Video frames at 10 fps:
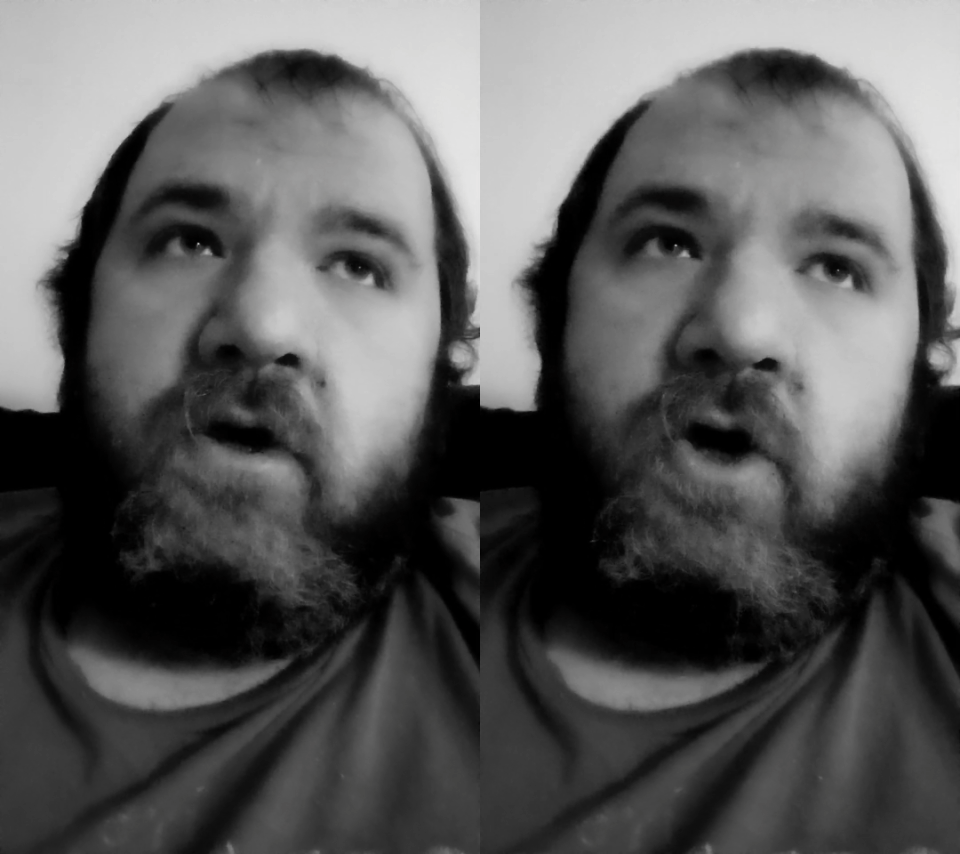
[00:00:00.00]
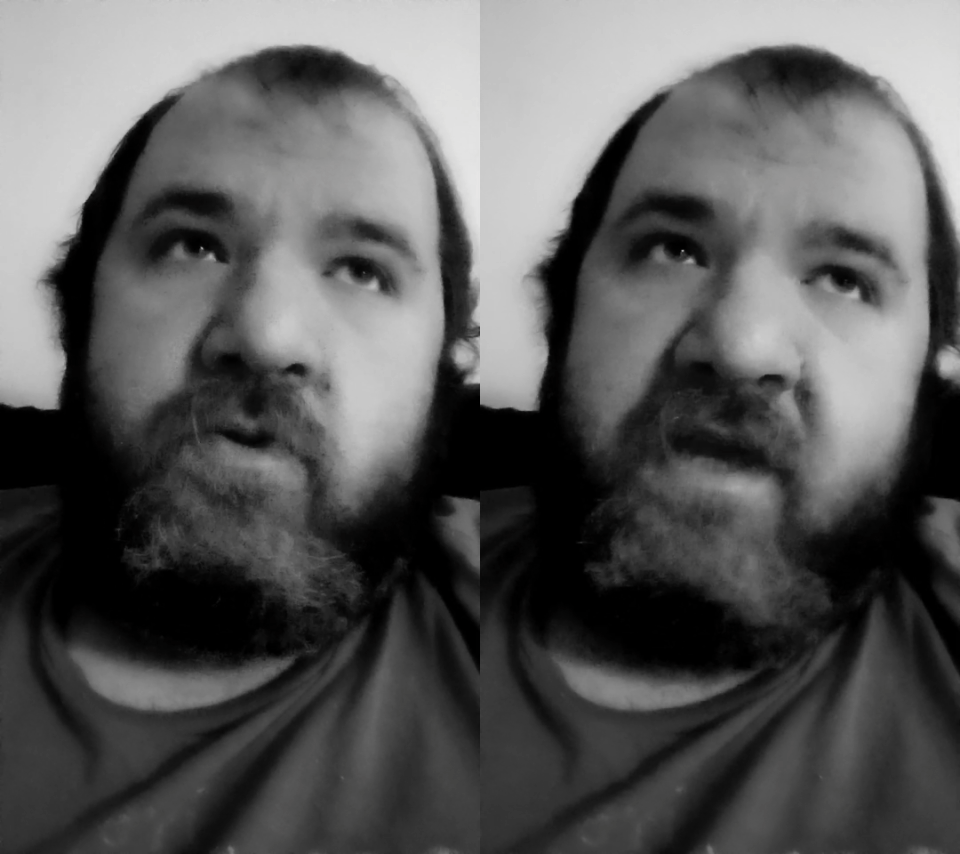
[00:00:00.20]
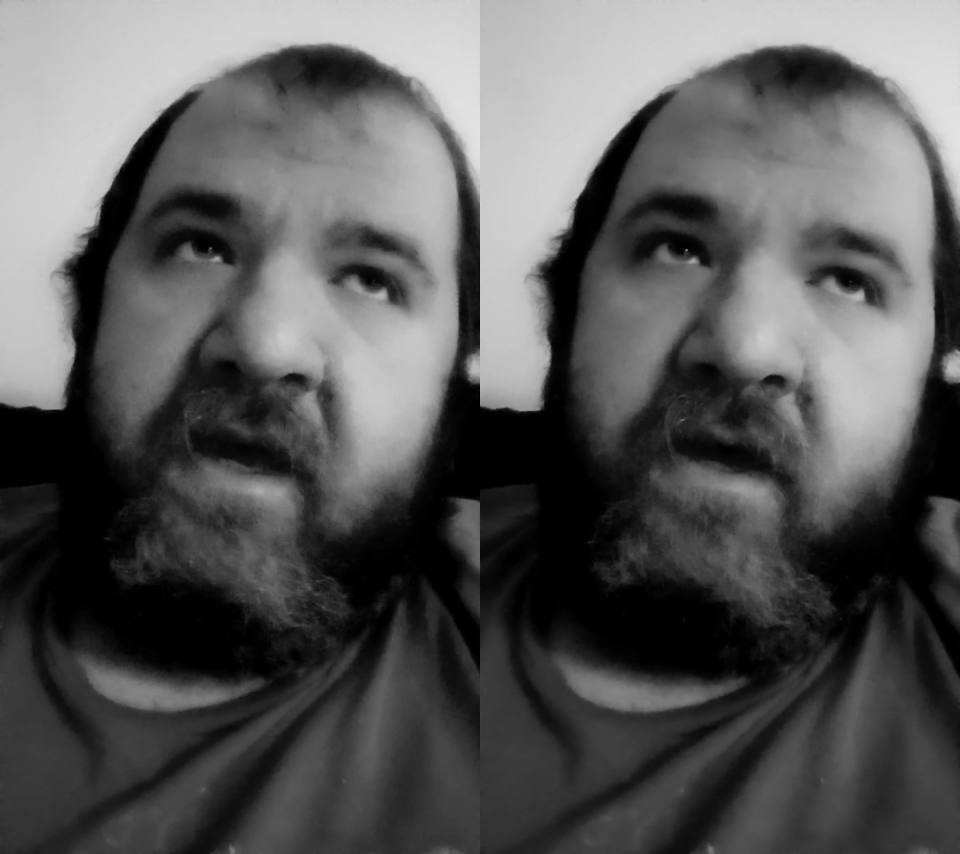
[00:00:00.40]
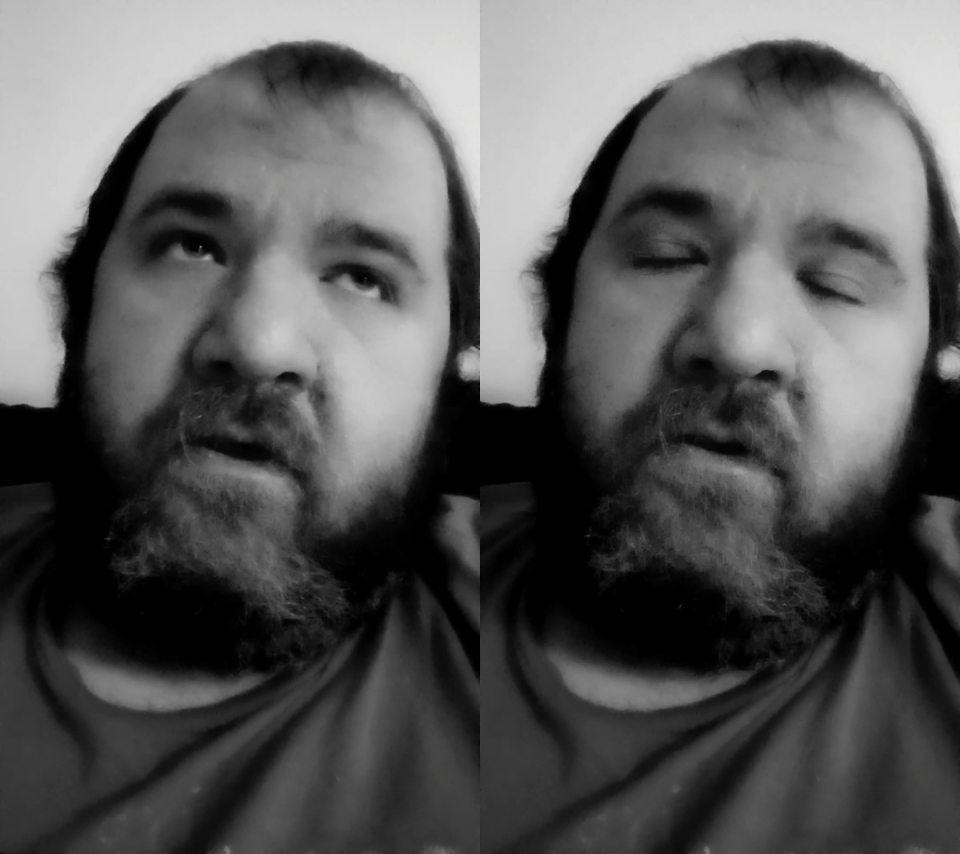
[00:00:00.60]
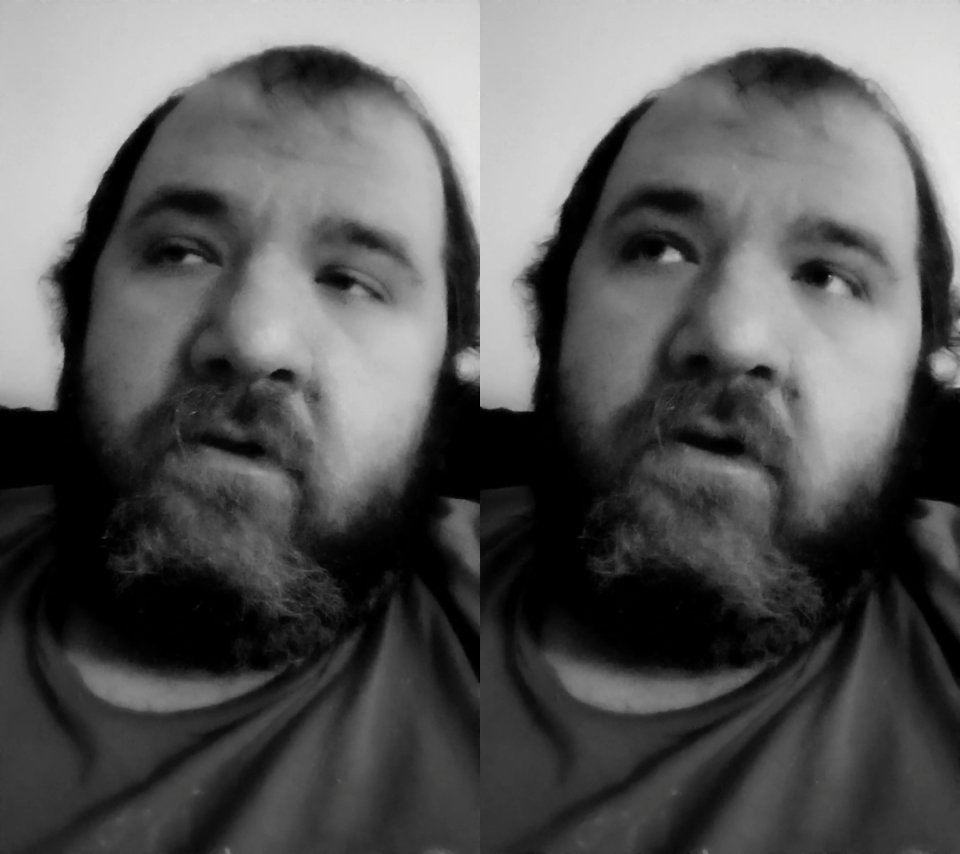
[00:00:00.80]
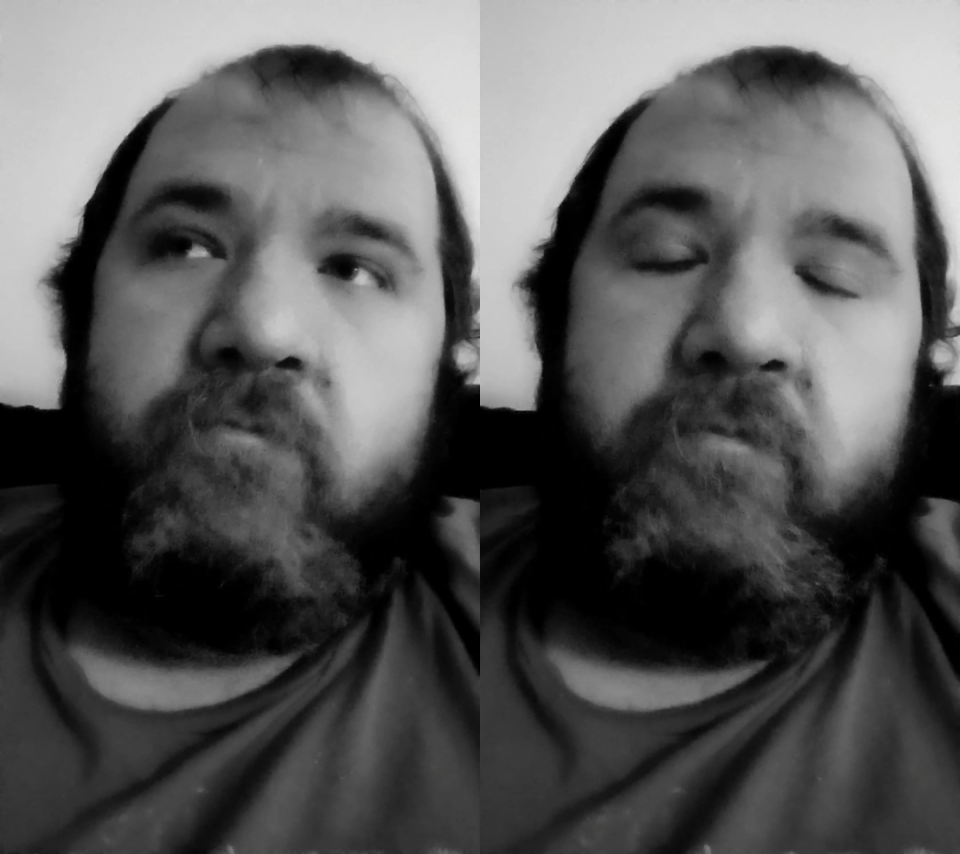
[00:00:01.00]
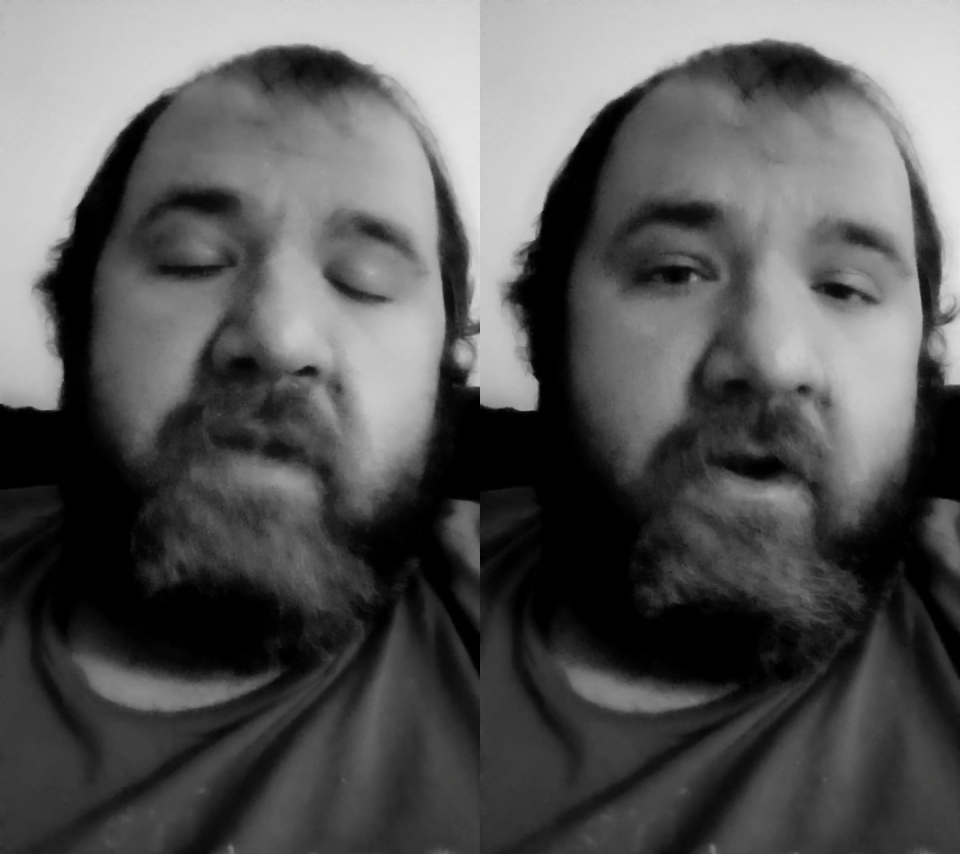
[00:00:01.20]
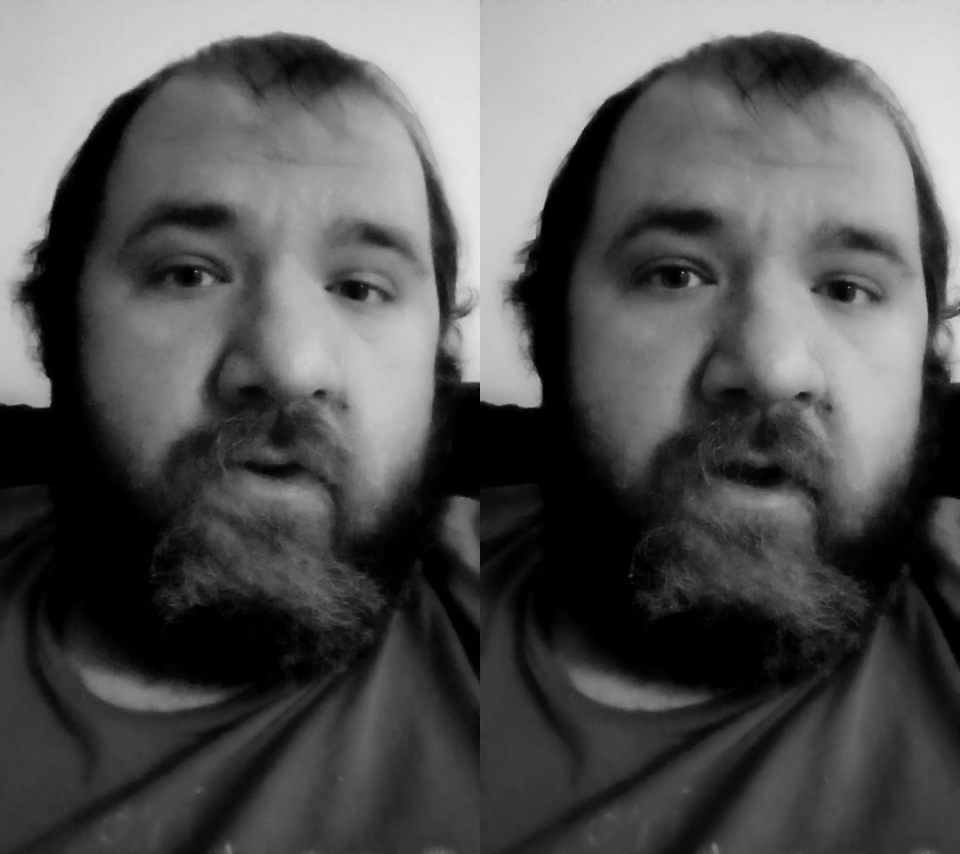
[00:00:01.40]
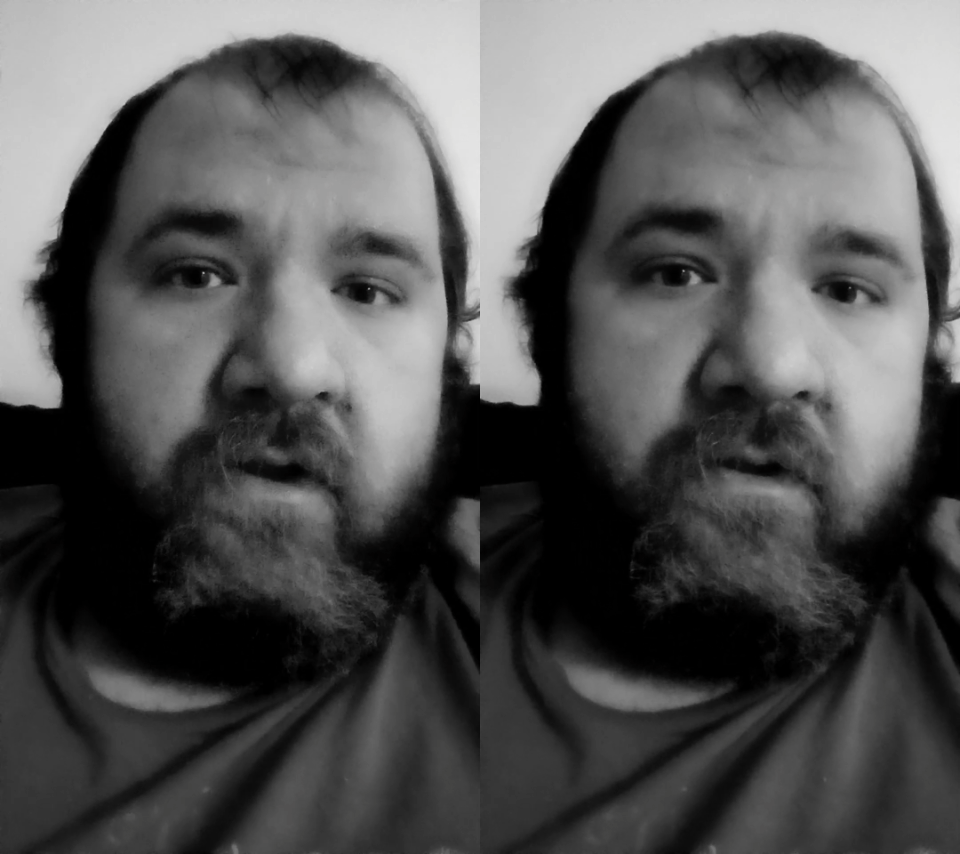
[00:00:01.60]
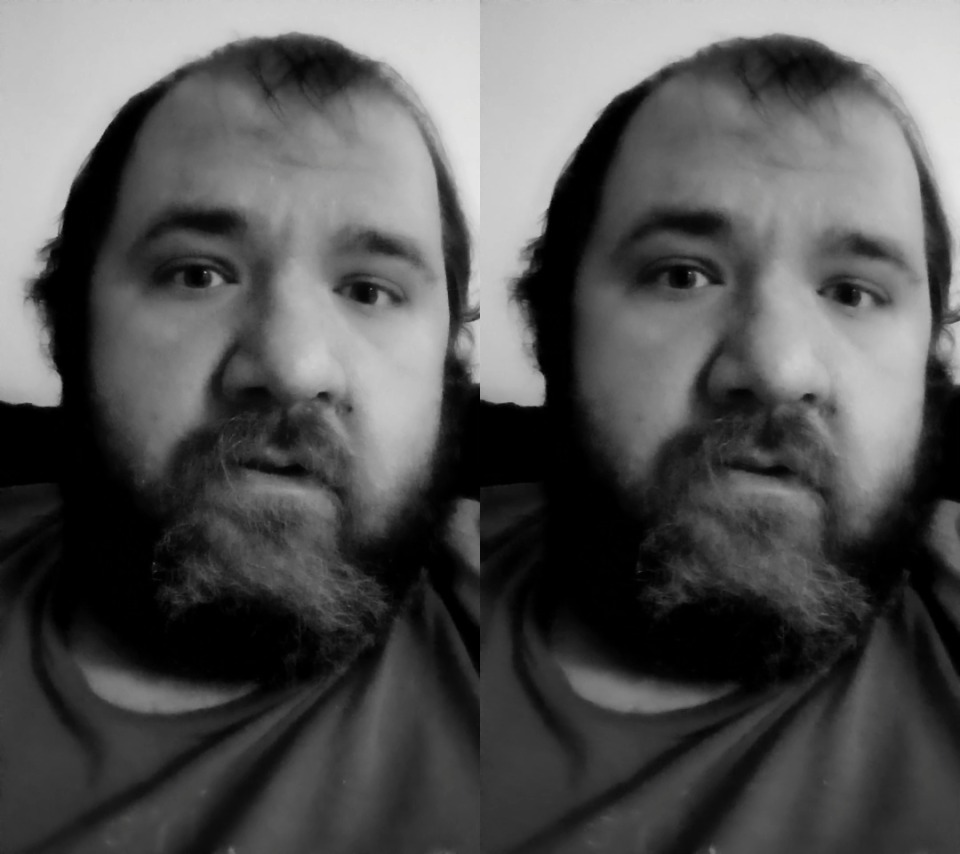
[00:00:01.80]
hotel, big
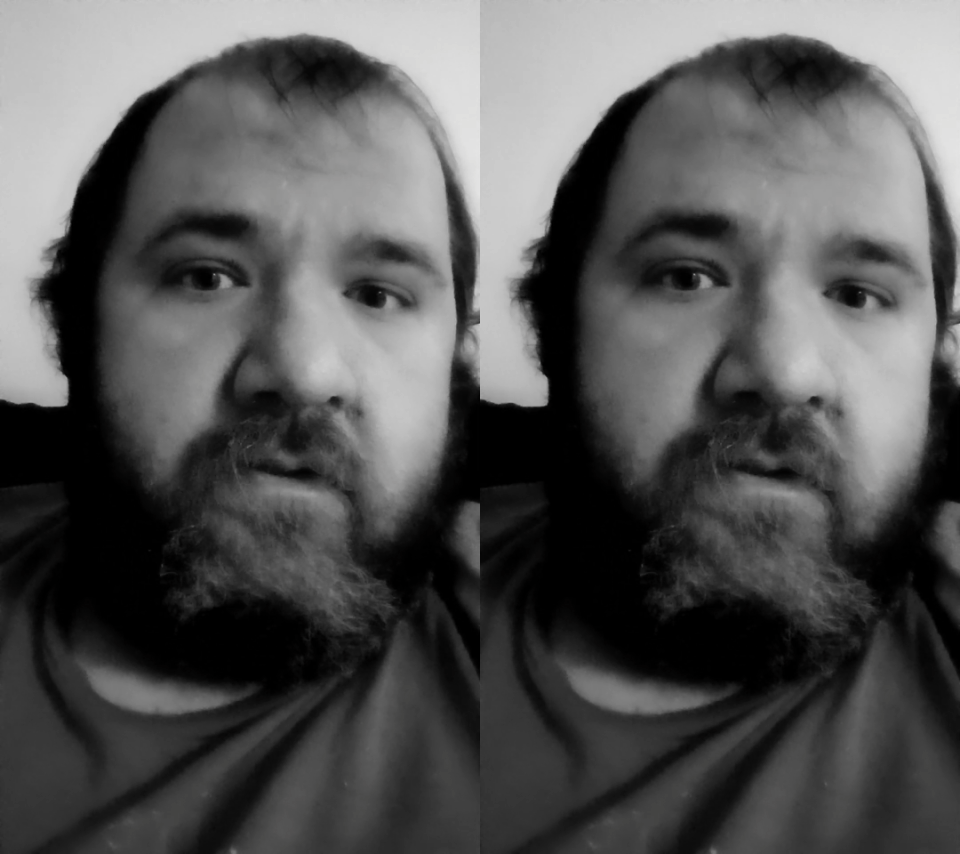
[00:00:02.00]
oil,